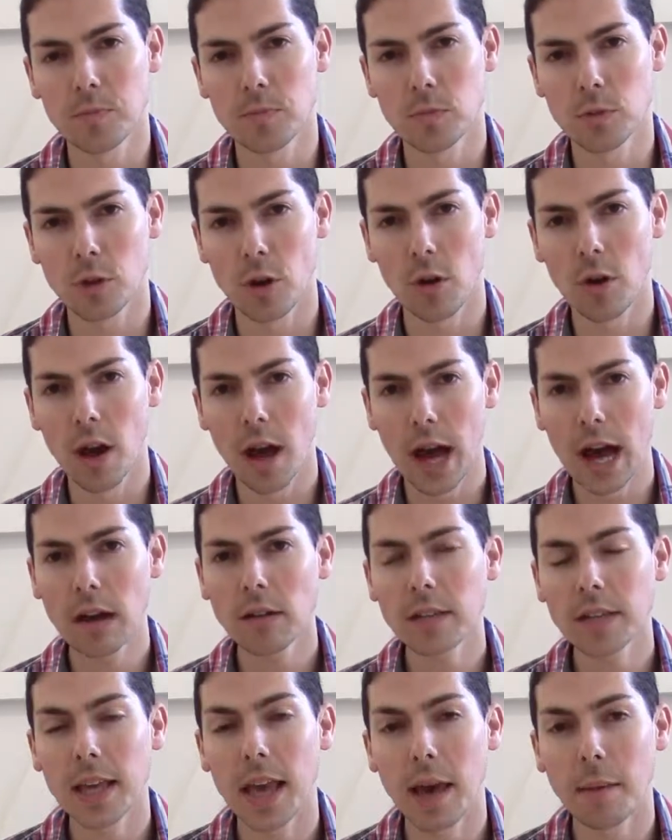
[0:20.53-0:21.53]
So
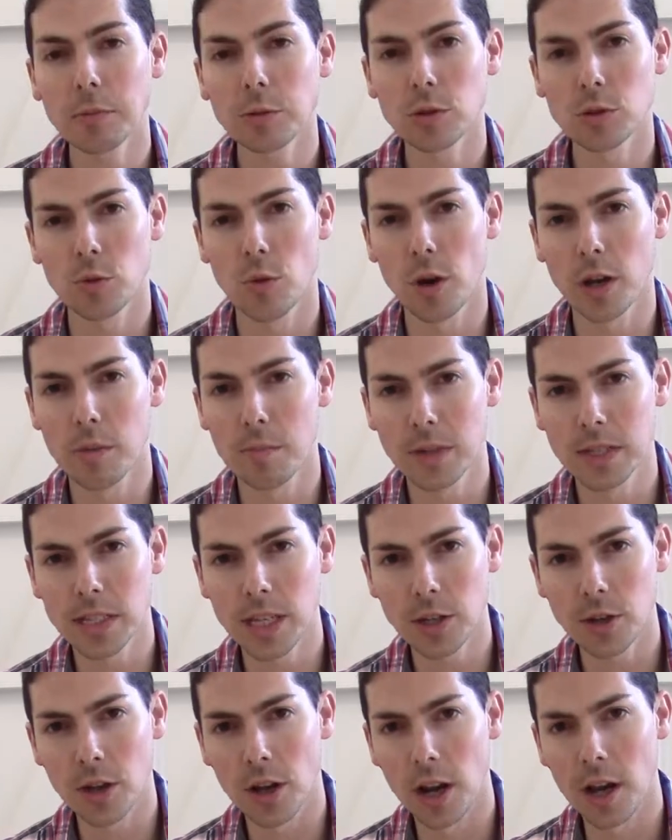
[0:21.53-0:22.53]
how capsules work in
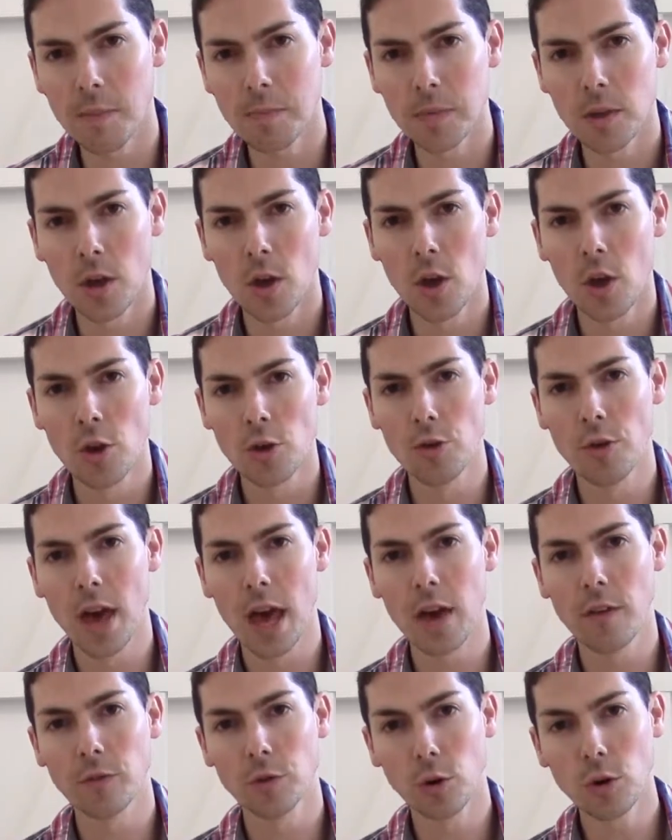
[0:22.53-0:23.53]
particular, you
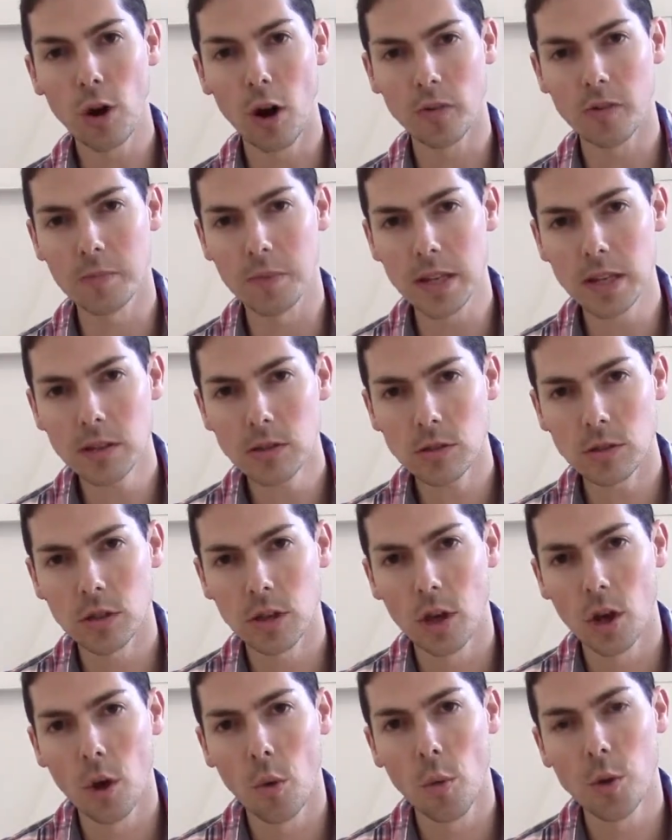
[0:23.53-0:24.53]
have your coffee beans,
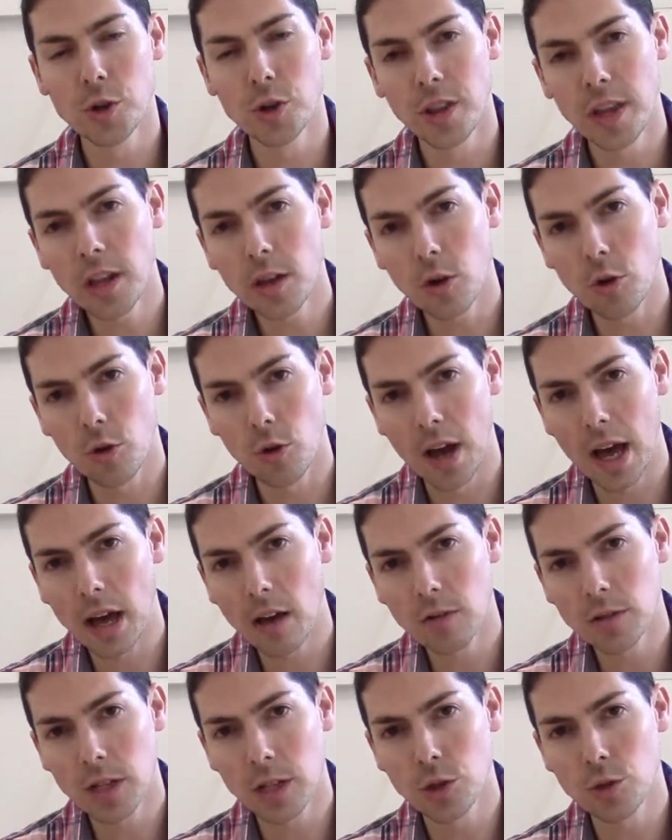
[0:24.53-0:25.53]
which are then
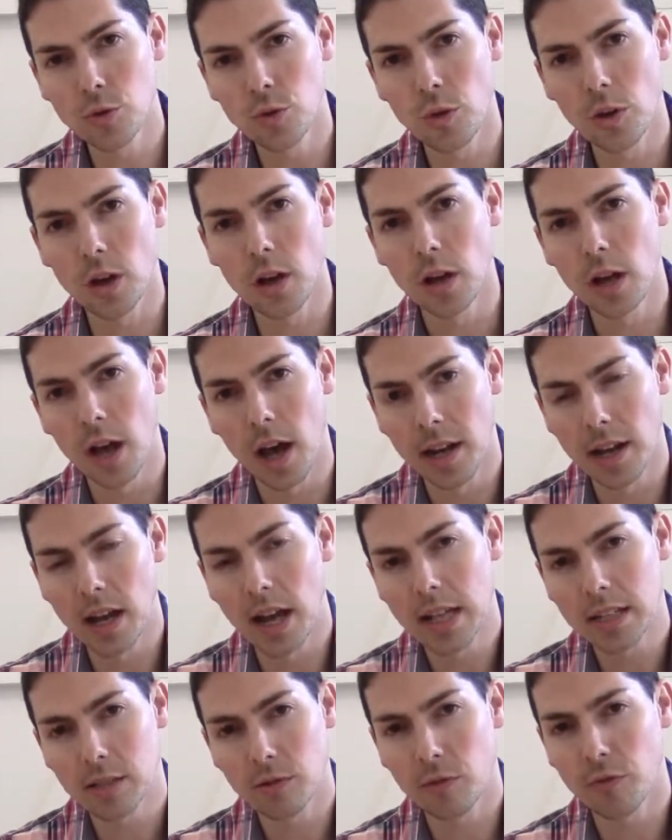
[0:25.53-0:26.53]
ground into a, a,
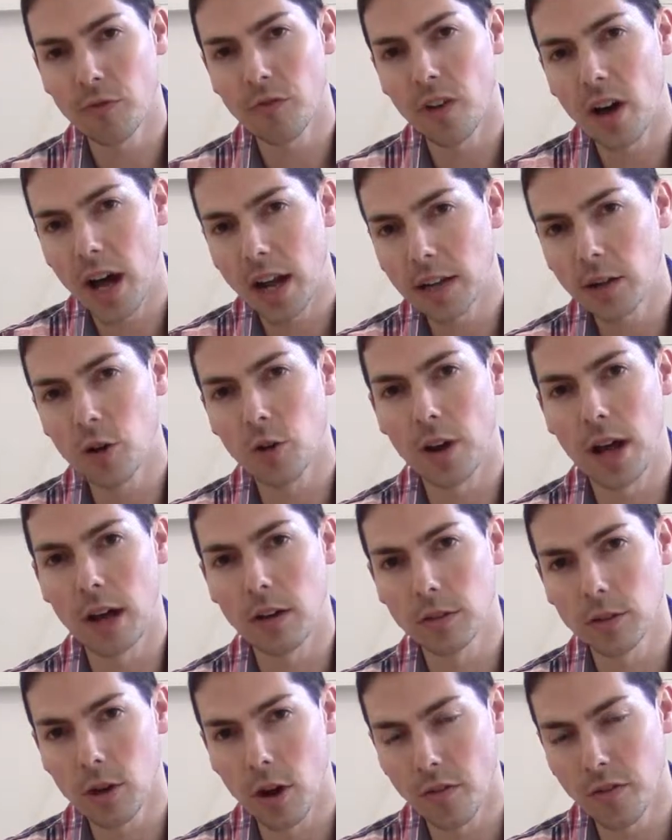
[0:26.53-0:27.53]
nice fine
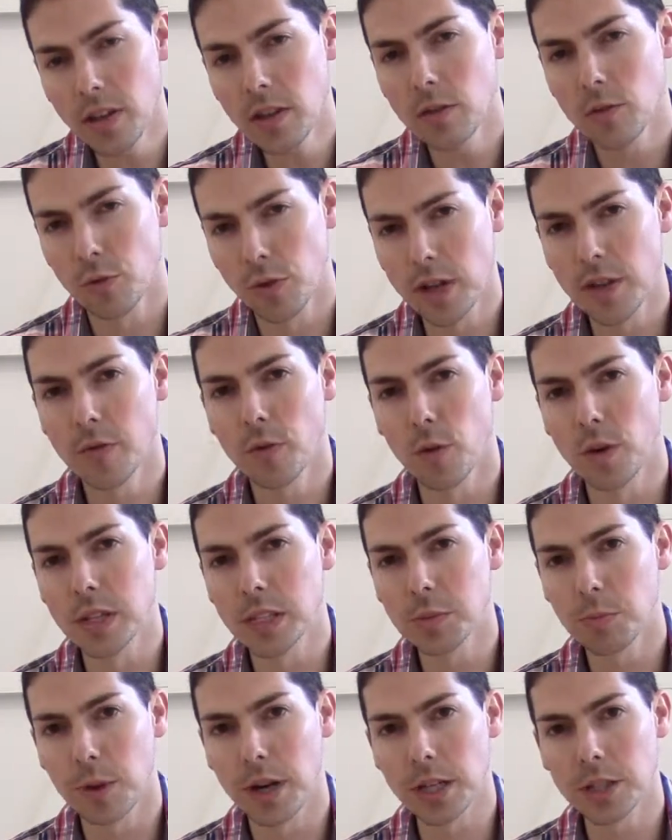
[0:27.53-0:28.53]
ground coffee, ready for
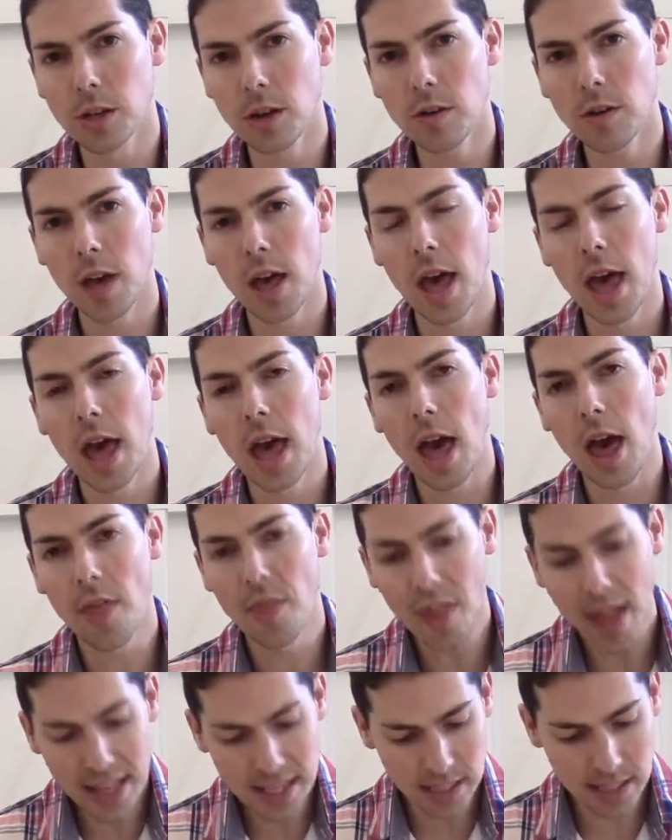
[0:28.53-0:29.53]
espresso,
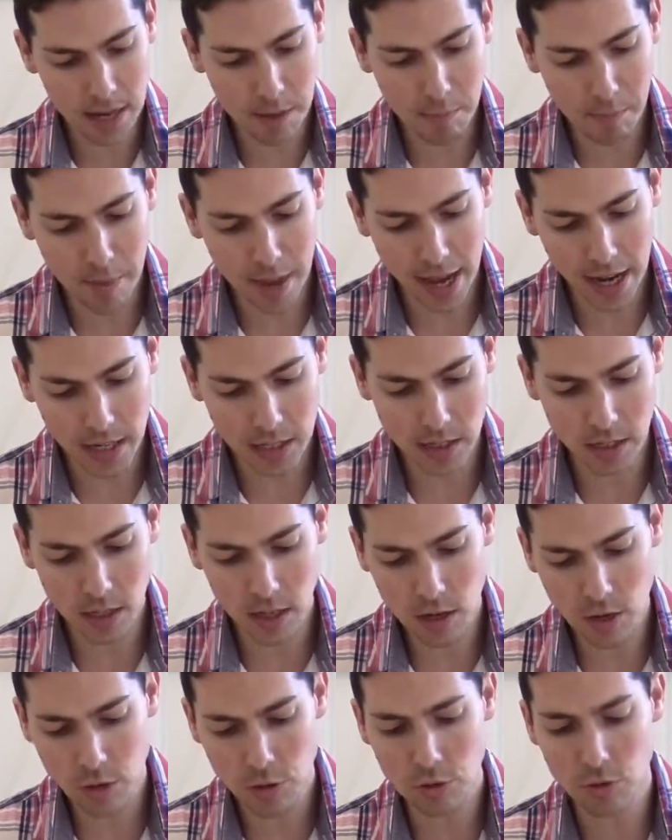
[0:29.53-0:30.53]
and that's then packed
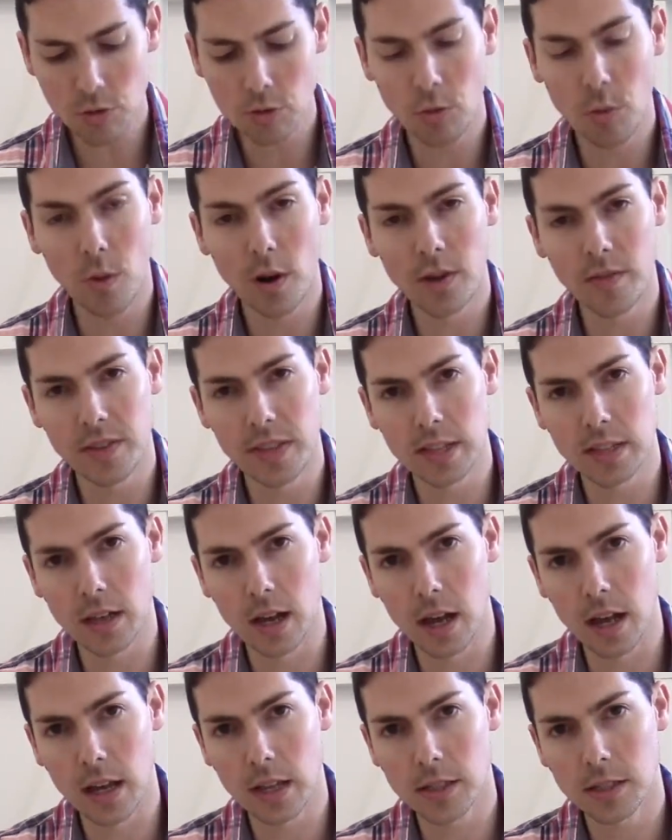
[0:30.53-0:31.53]
into one of these
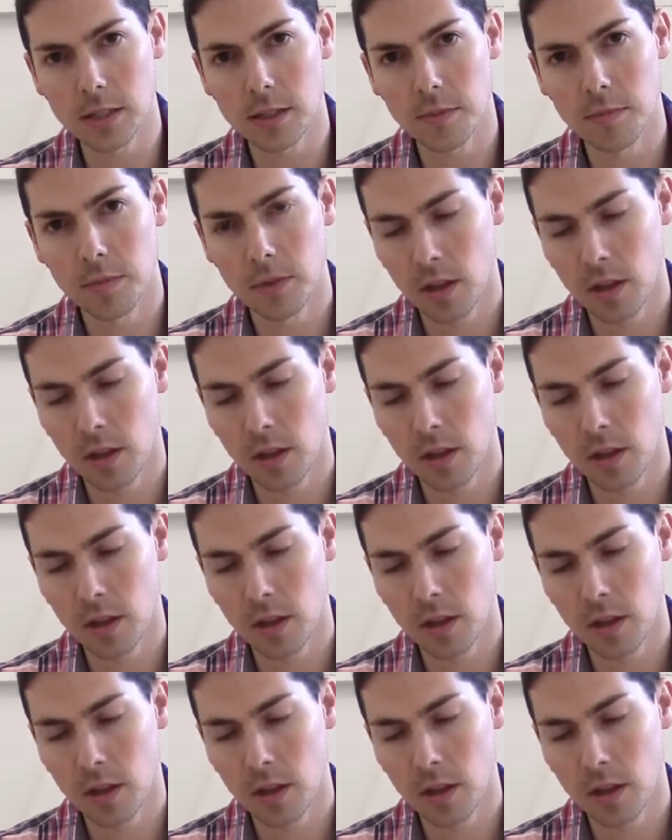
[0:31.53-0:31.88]
guys.